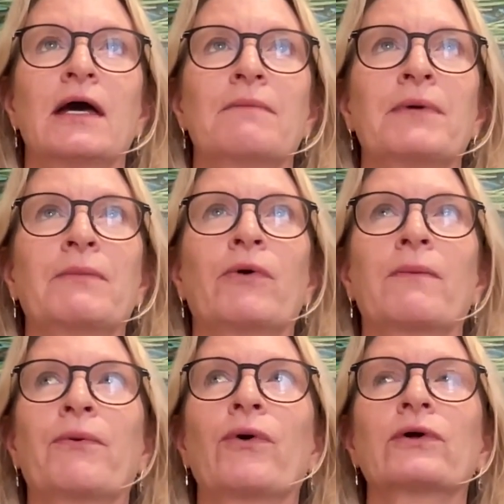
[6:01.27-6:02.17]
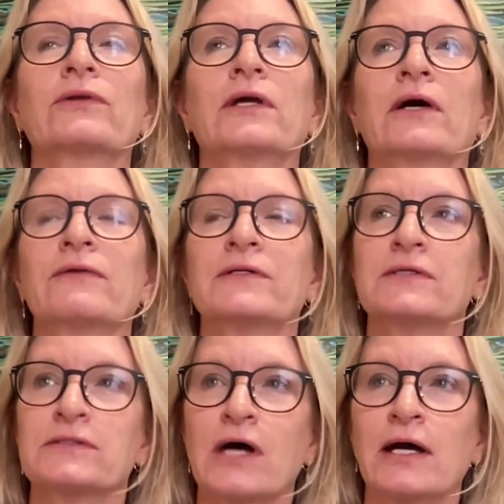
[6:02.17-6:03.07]
But more importantly on the
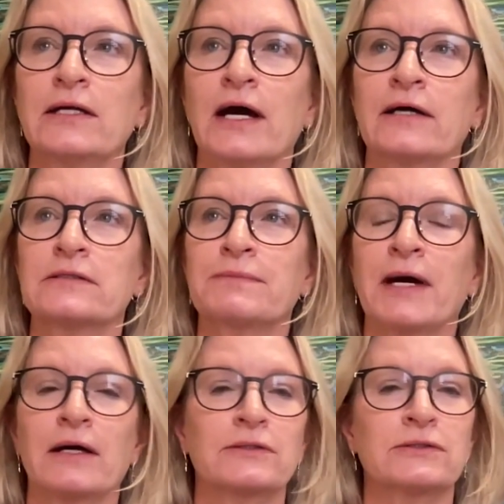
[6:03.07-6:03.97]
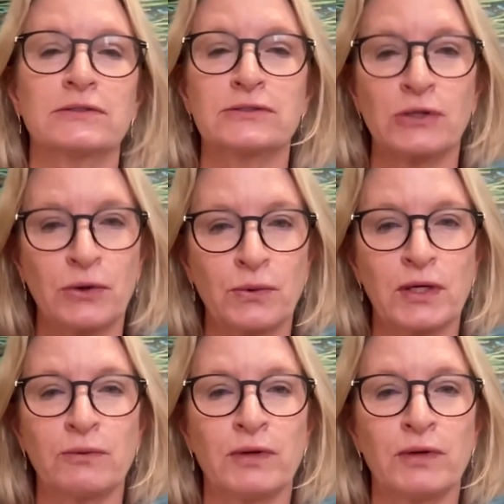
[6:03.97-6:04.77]
design aspect, so we